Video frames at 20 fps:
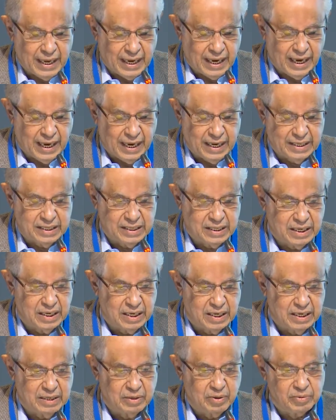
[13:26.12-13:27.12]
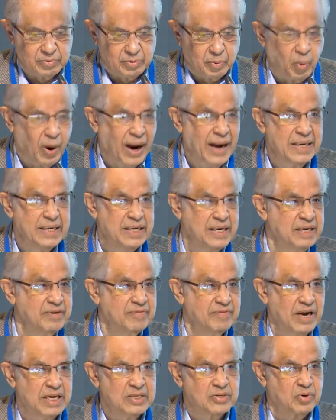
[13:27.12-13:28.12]
And uh, why did
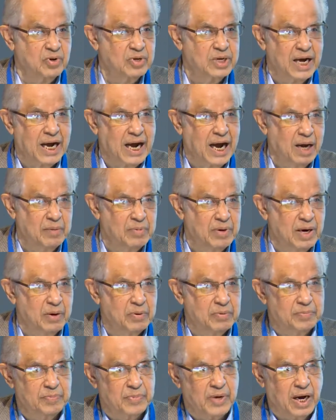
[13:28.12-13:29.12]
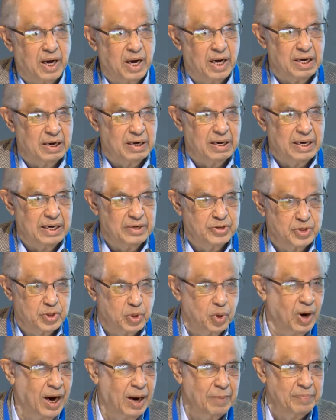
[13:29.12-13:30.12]
Vasco da Gama uh,
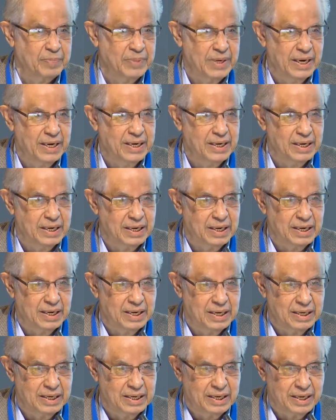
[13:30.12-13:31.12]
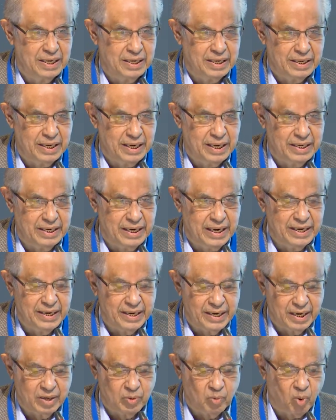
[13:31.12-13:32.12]
show up in, uh, in
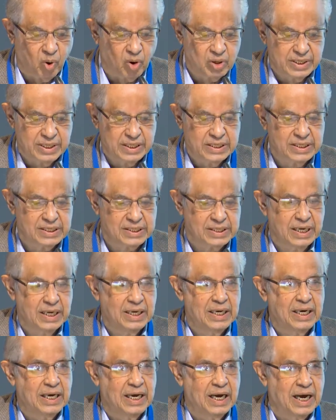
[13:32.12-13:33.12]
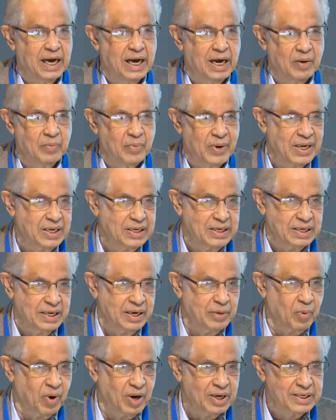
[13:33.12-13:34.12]
Indian waters? Uh, well,
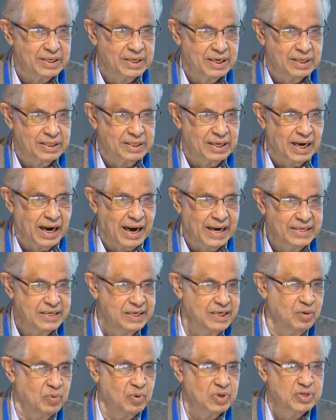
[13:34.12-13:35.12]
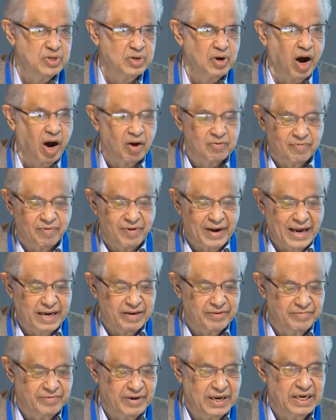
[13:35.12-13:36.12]
he wanted, the idea was to
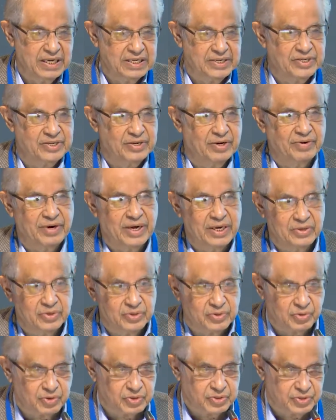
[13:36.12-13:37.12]
outflank Venice, all right, to